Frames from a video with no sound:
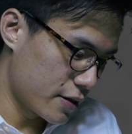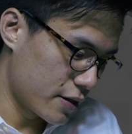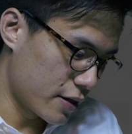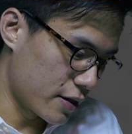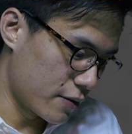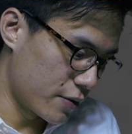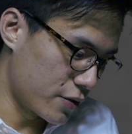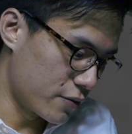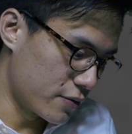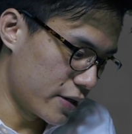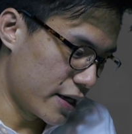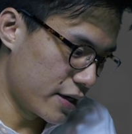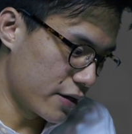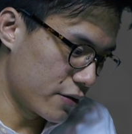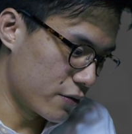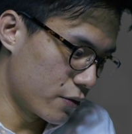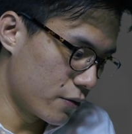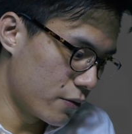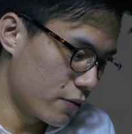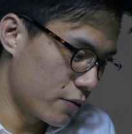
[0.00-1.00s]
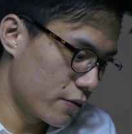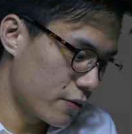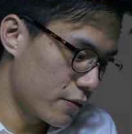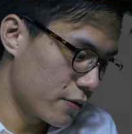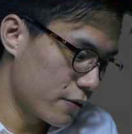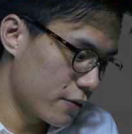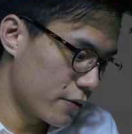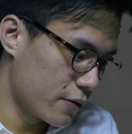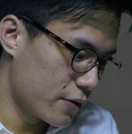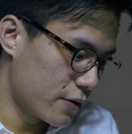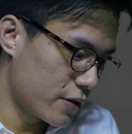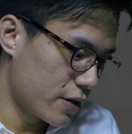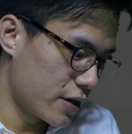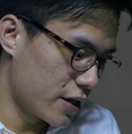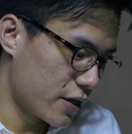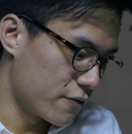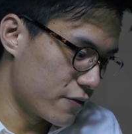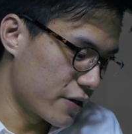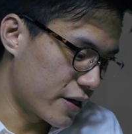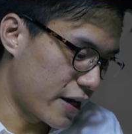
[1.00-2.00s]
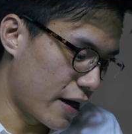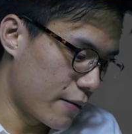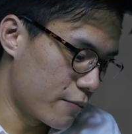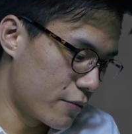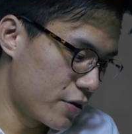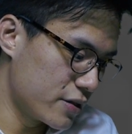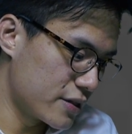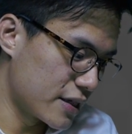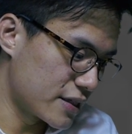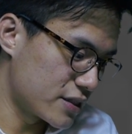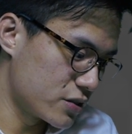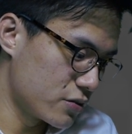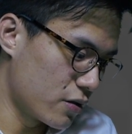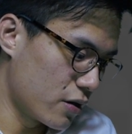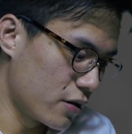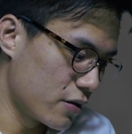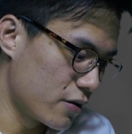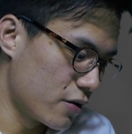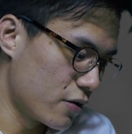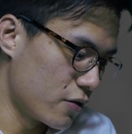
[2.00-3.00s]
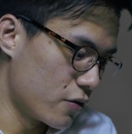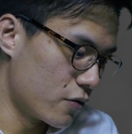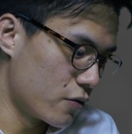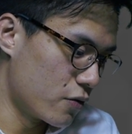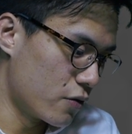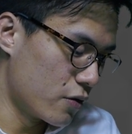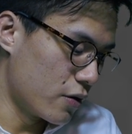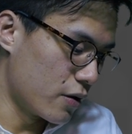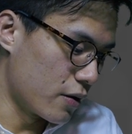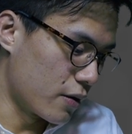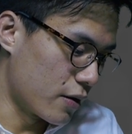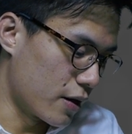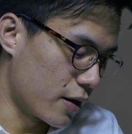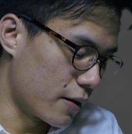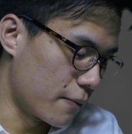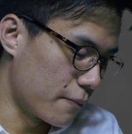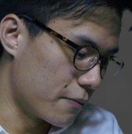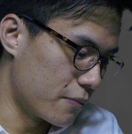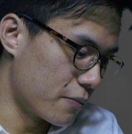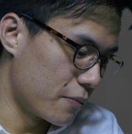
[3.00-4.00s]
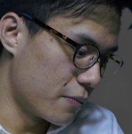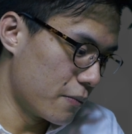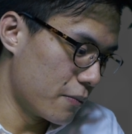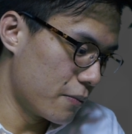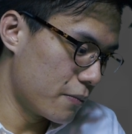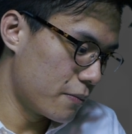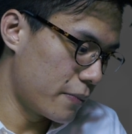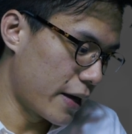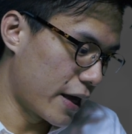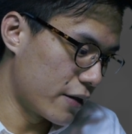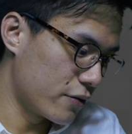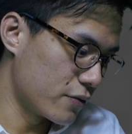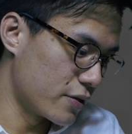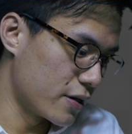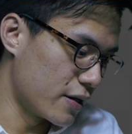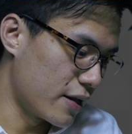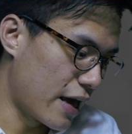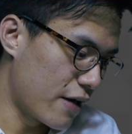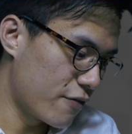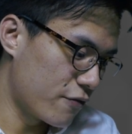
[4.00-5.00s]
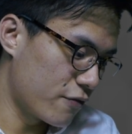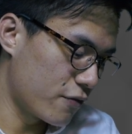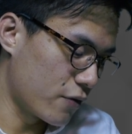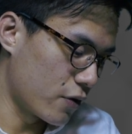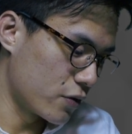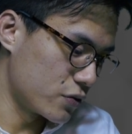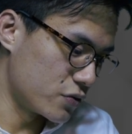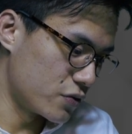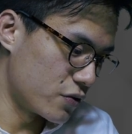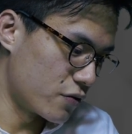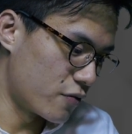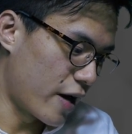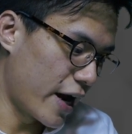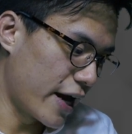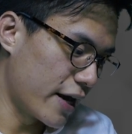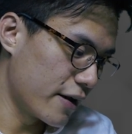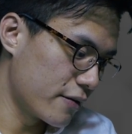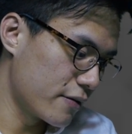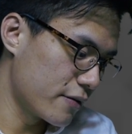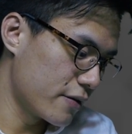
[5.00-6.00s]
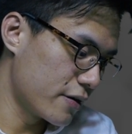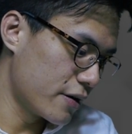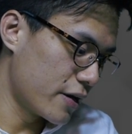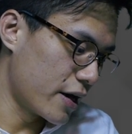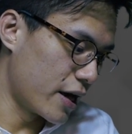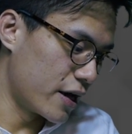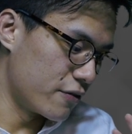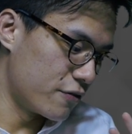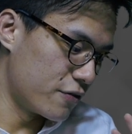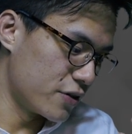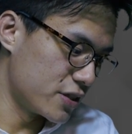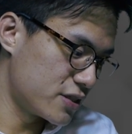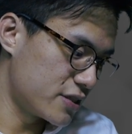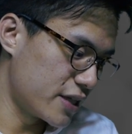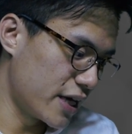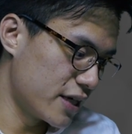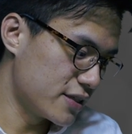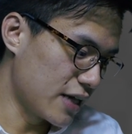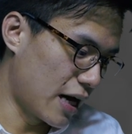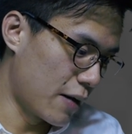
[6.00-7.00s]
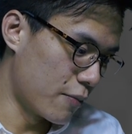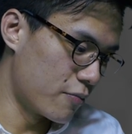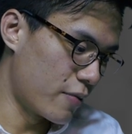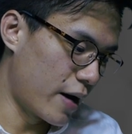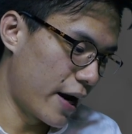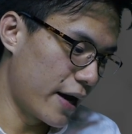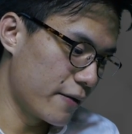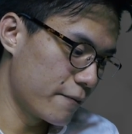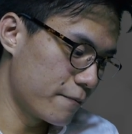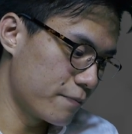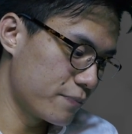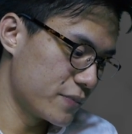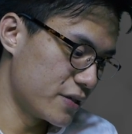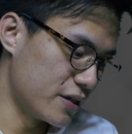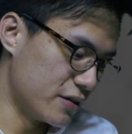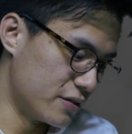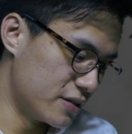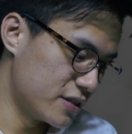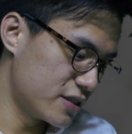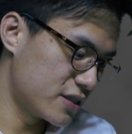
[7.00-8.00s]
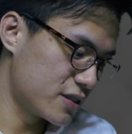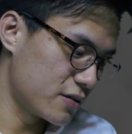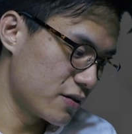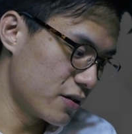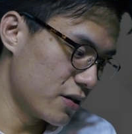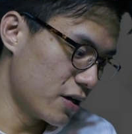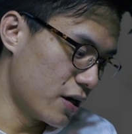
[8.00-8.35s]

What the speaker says: And when you let it go, if the camera does not pan to the left or to the right, and if it stays upright in this